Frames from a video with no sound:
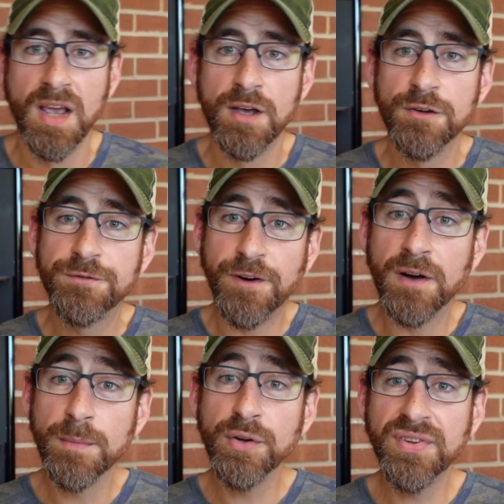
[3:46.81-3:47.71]

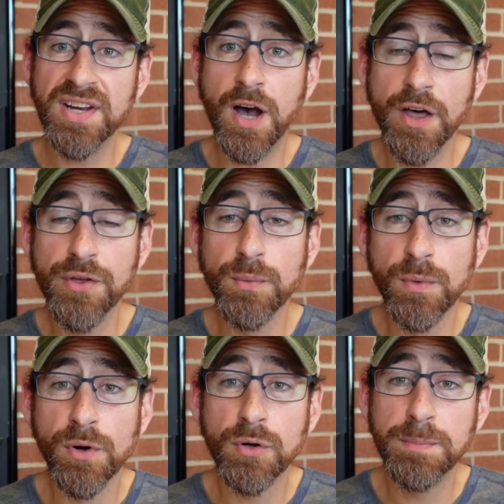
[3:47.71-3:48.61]
Farmers and other
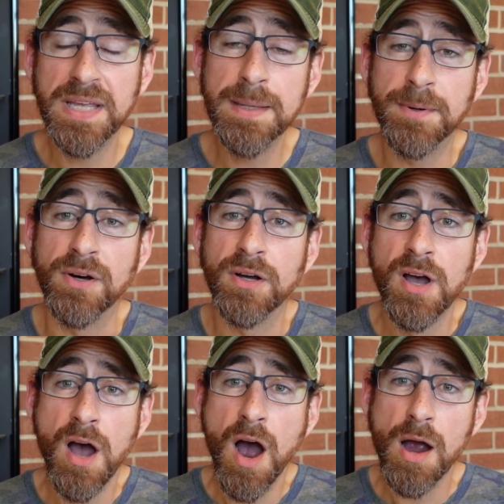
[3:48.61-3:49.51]
rural people
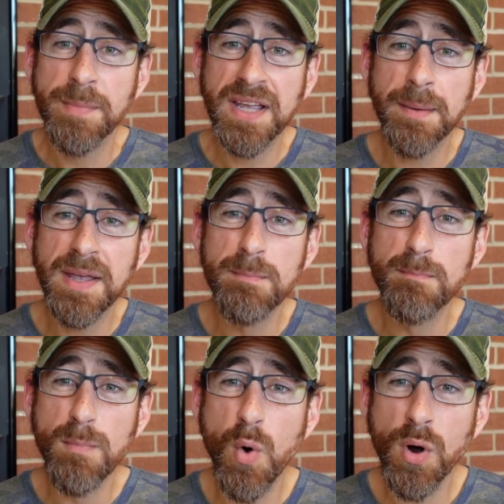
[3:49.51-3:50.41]
are
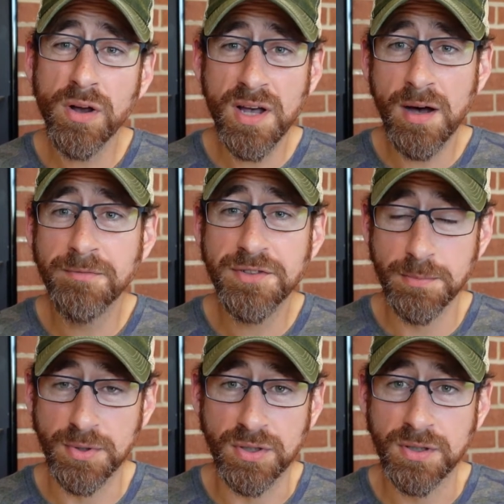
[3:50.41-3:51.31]
becoming more
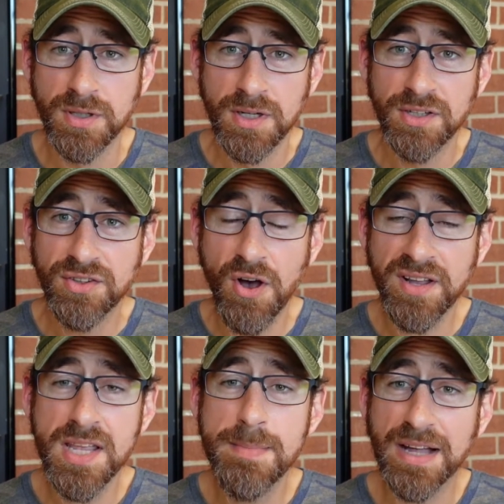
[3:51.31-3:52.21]
comfortable
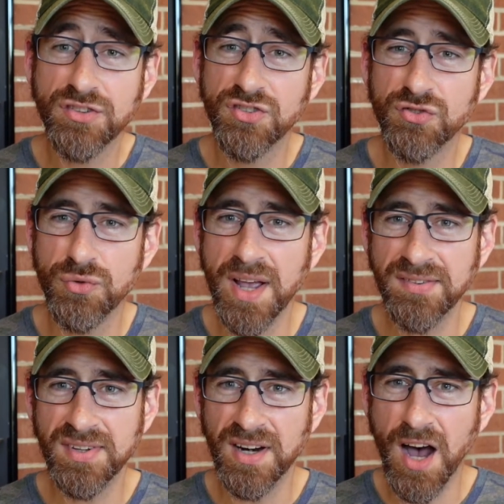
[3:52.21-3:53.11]
talking about
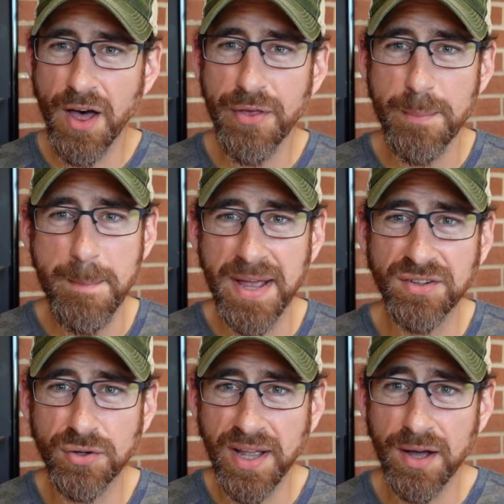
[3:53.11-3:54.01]
stress and other
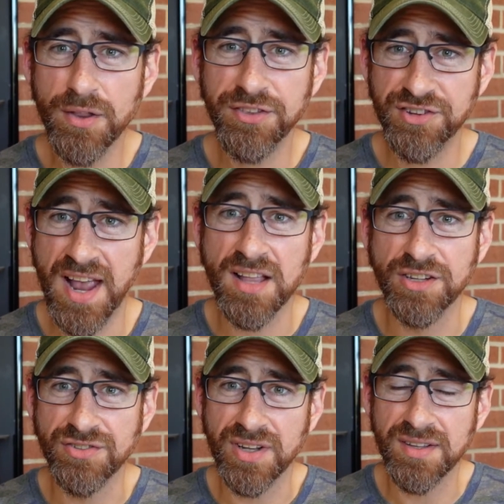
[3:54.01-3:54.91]
mental health
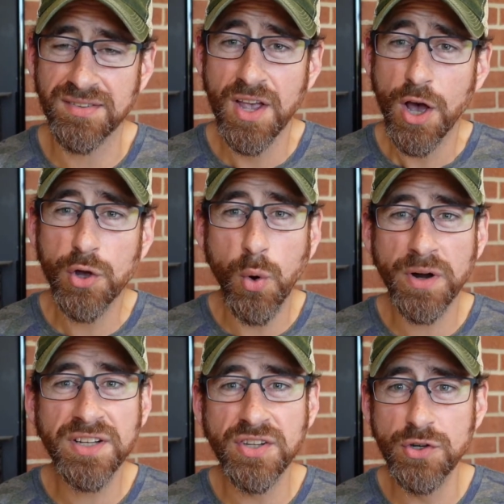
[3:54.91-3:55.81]
challenges,
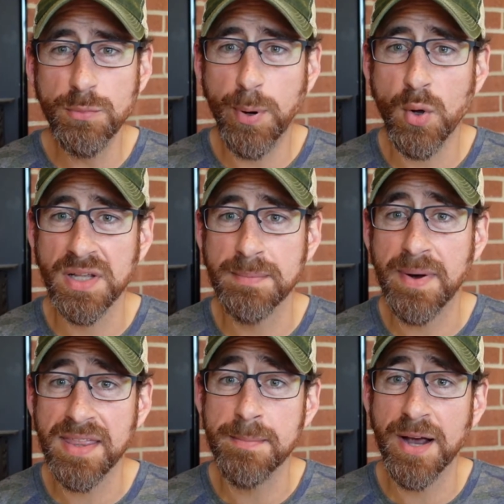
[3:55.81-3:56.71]
according to new polling
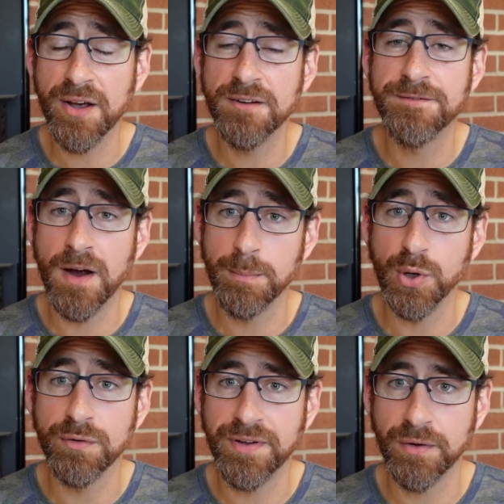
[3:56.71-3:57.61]
by the American Farm
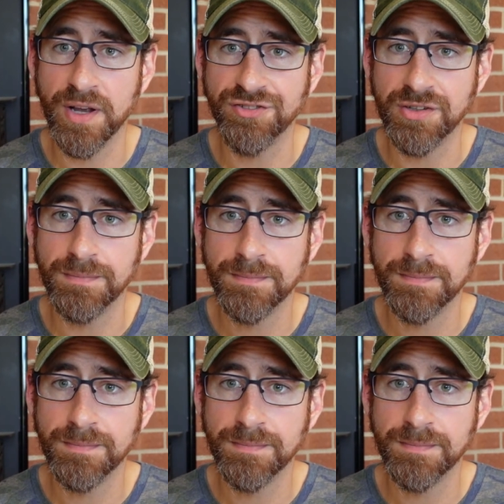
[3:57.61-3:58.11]
Bureau Federation.